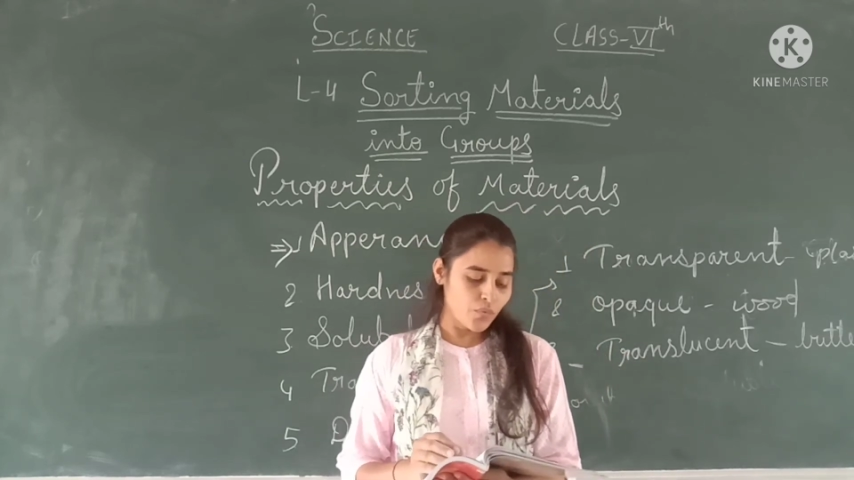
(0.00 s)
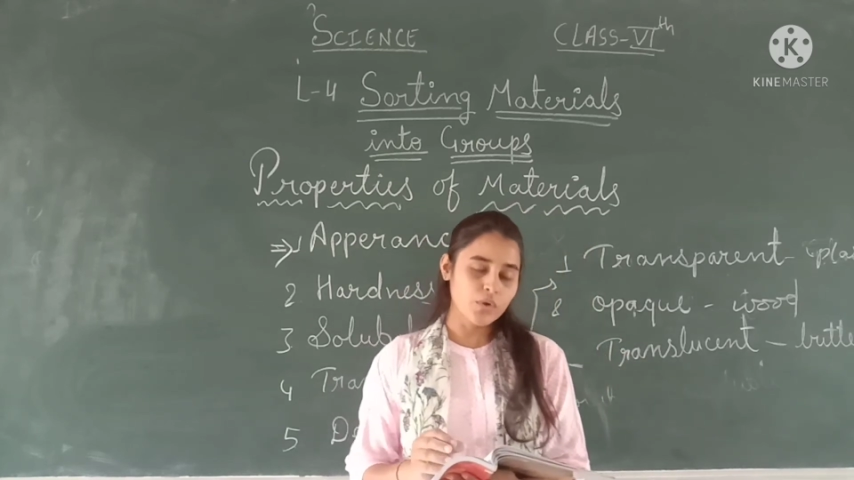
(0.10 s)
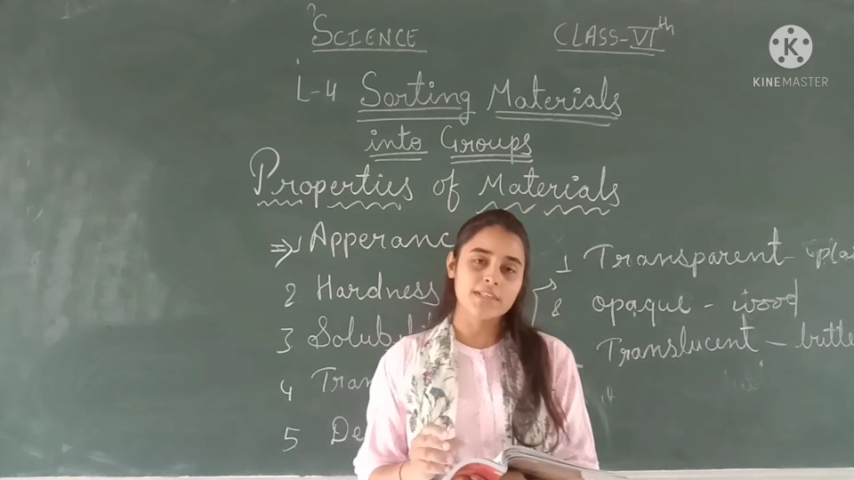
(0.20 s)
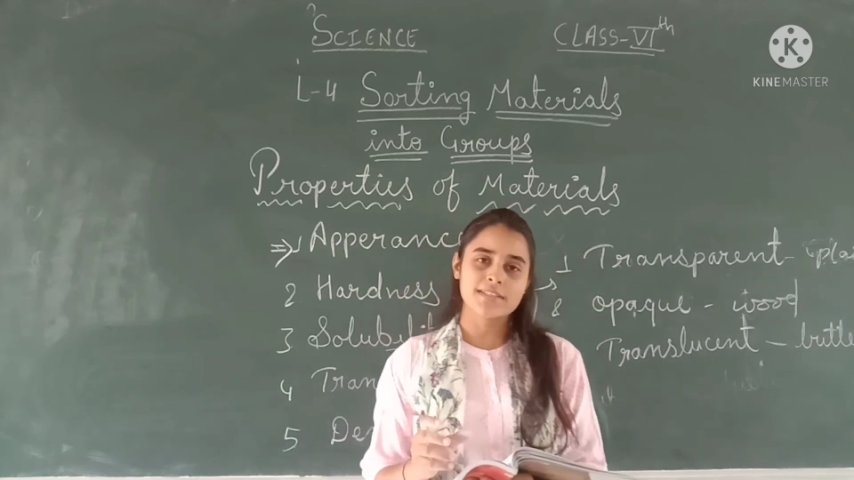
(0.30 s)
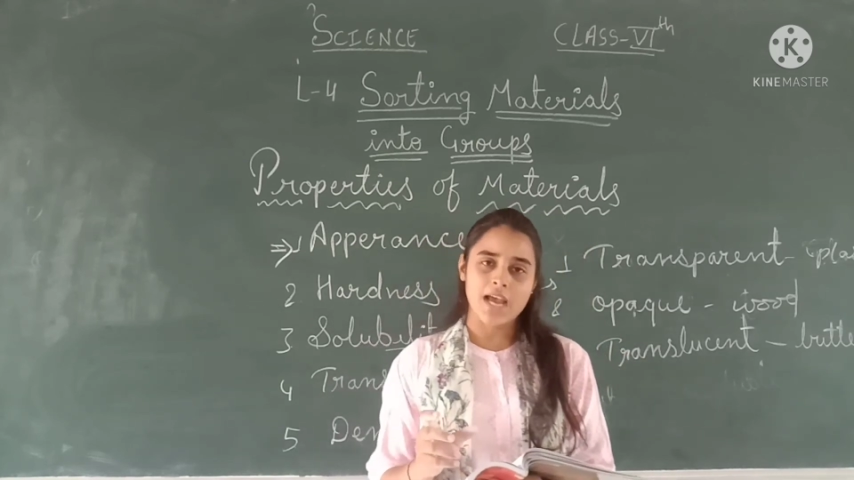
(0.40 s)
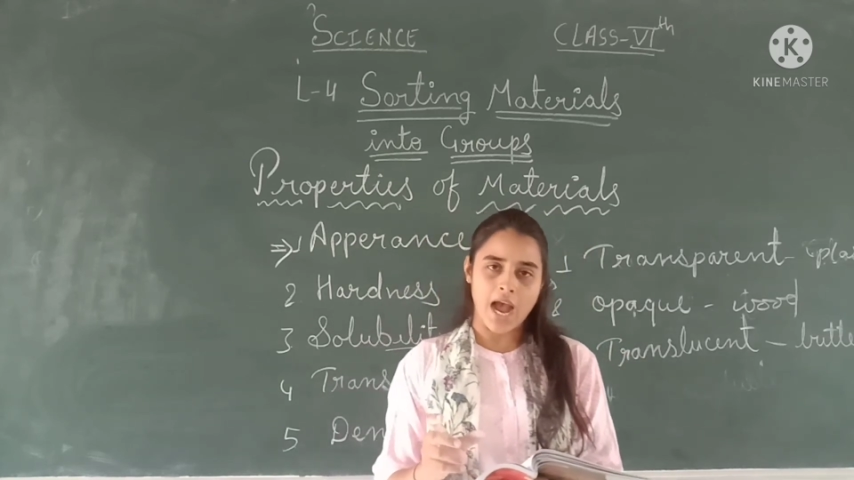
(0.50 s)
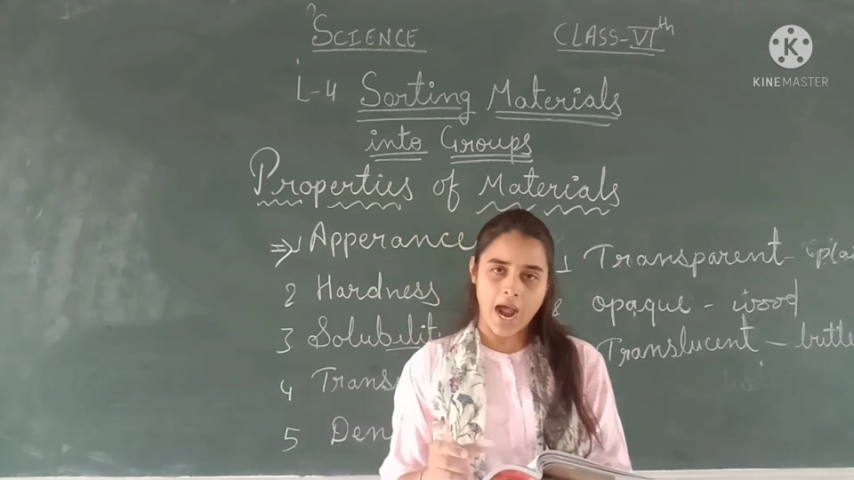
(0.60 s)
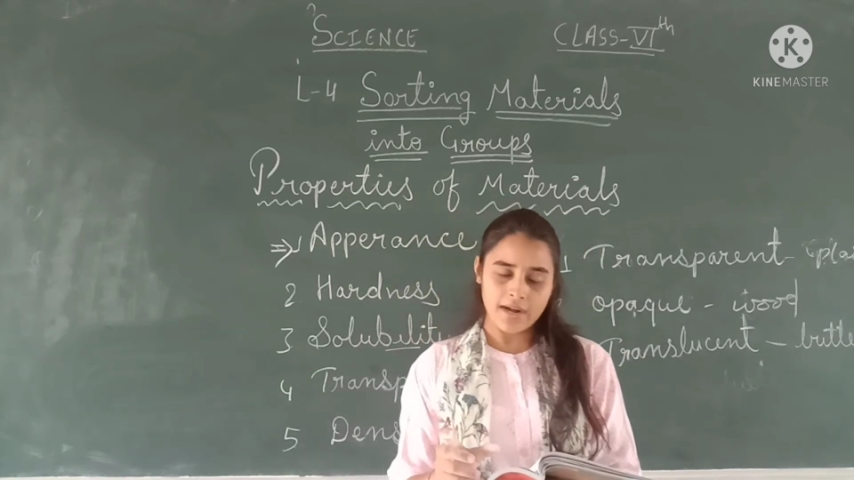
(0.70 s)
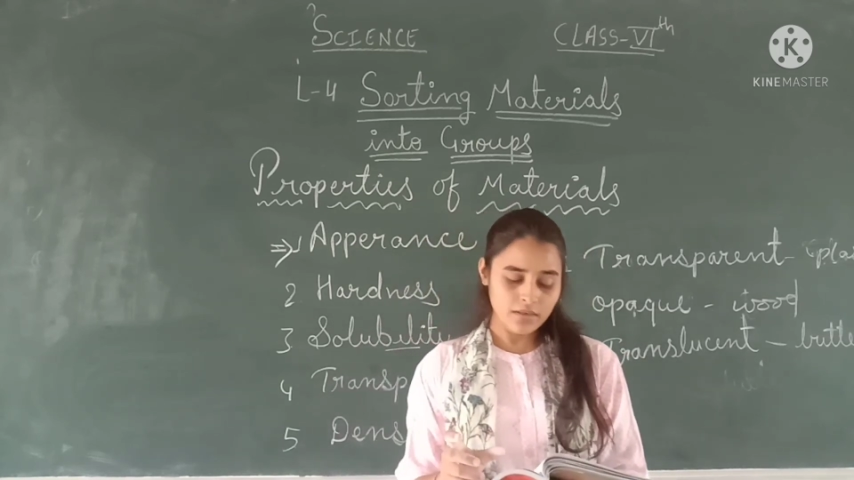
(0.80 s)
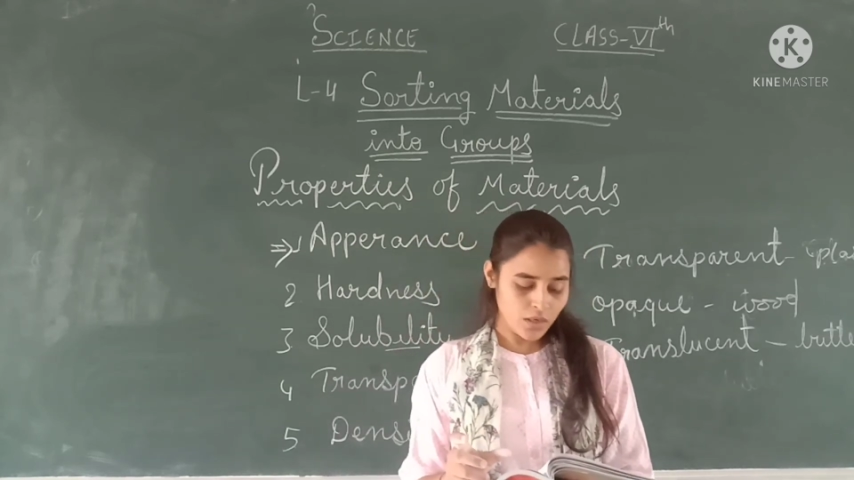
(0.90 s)
Wood is a
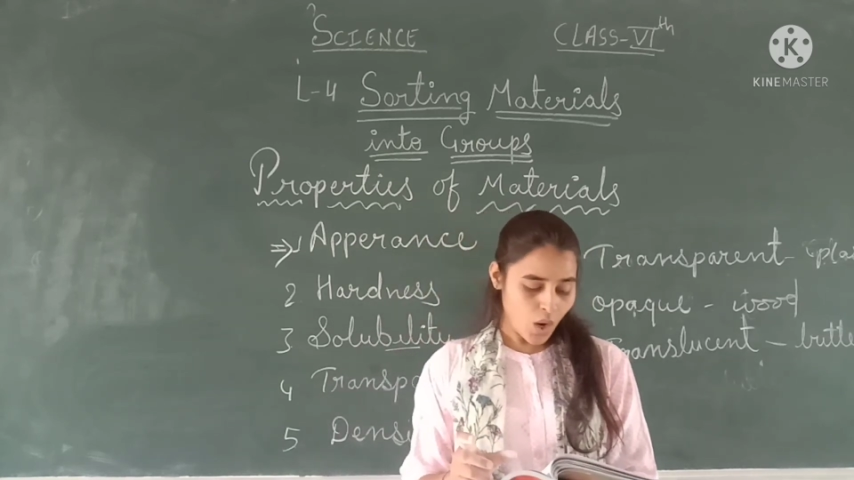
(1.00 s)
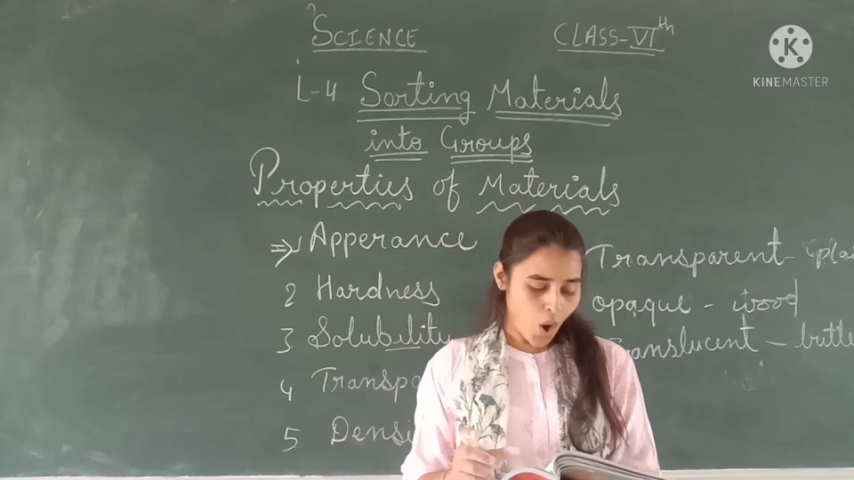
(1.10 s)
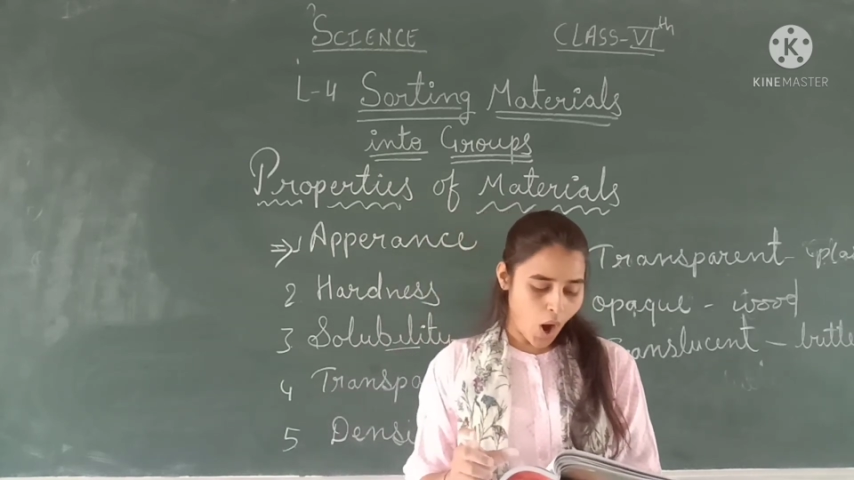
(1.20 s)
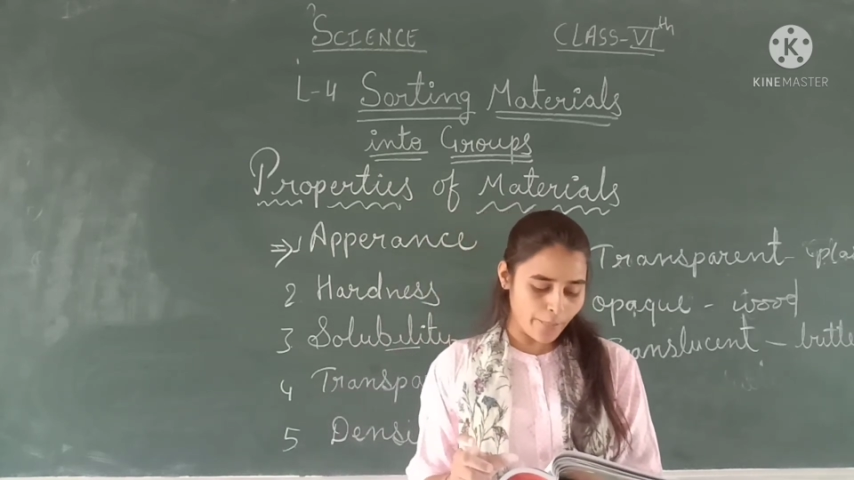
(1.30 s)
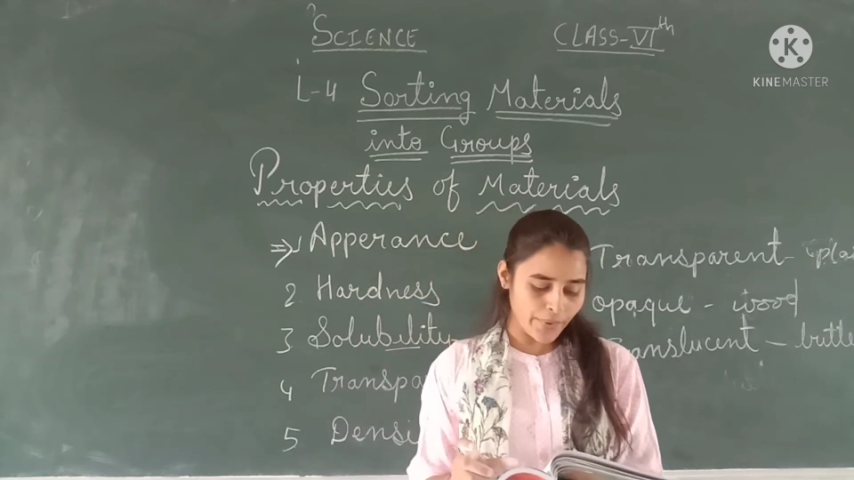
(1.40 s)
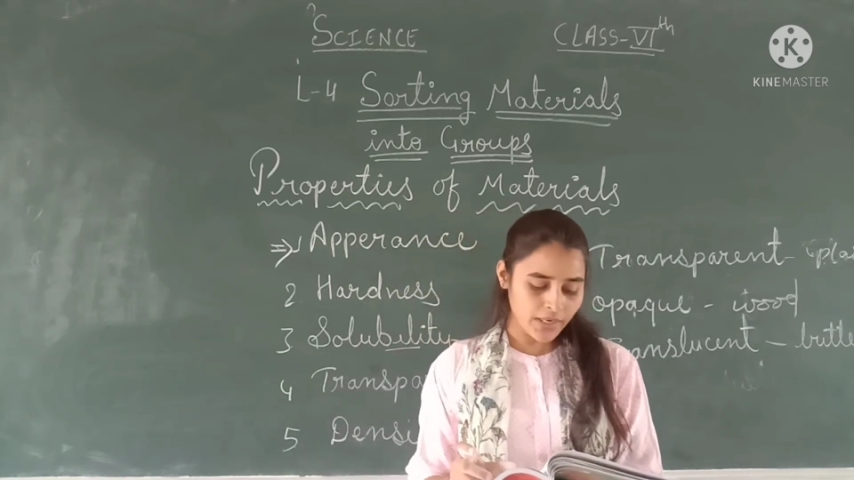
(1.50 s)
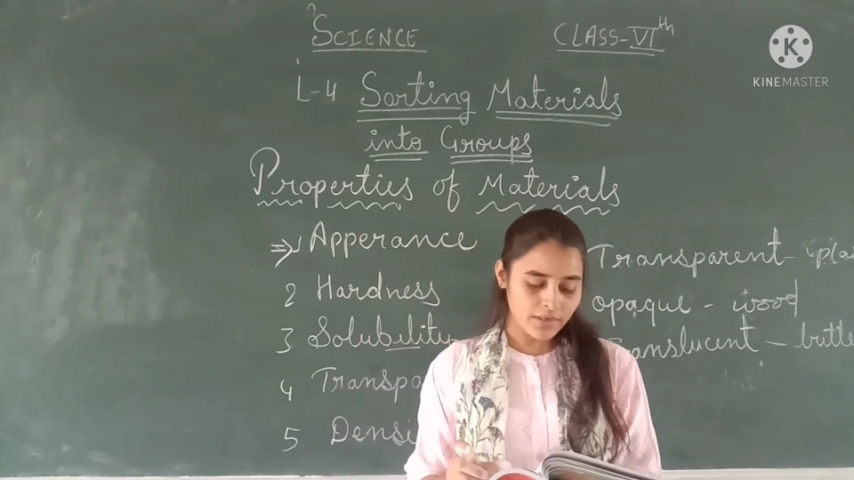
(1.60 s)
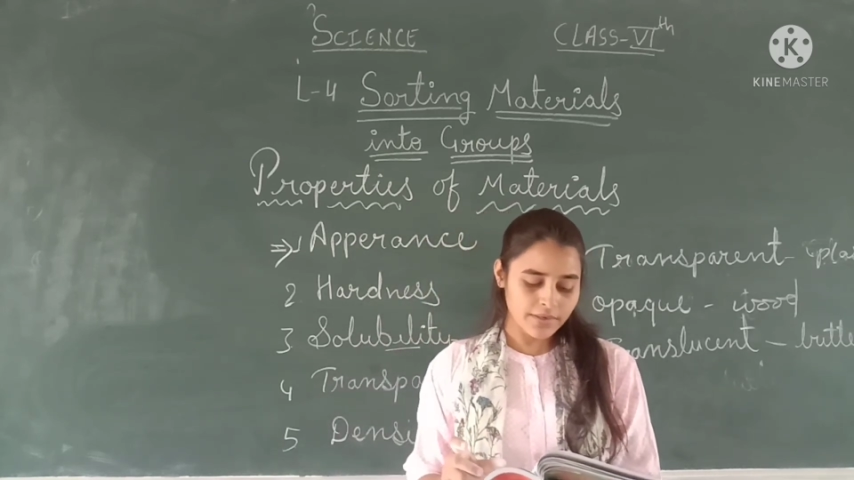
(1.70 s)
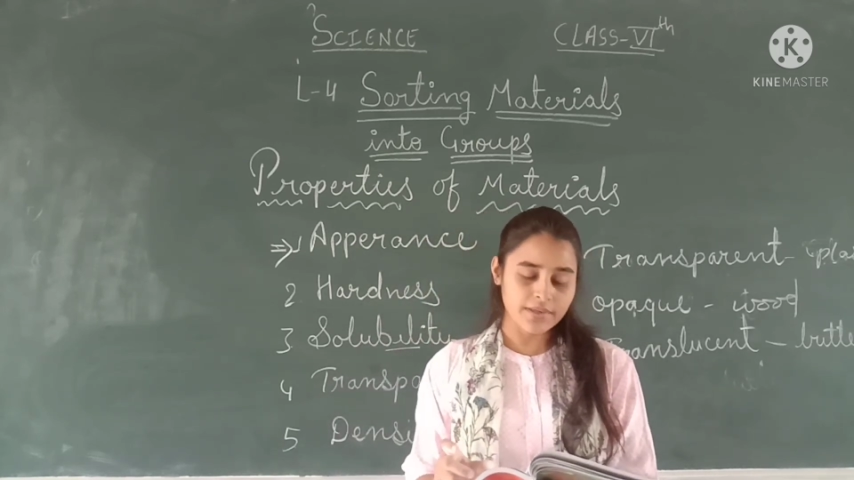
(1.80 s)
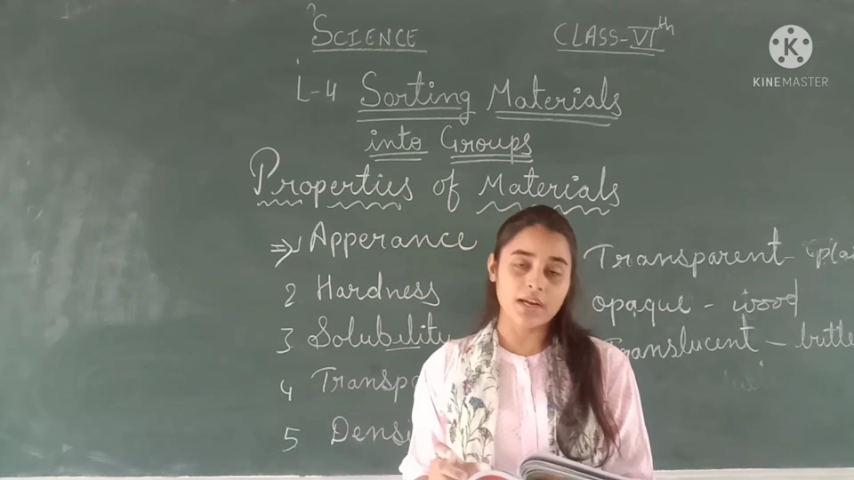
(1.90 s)
hard, opaque,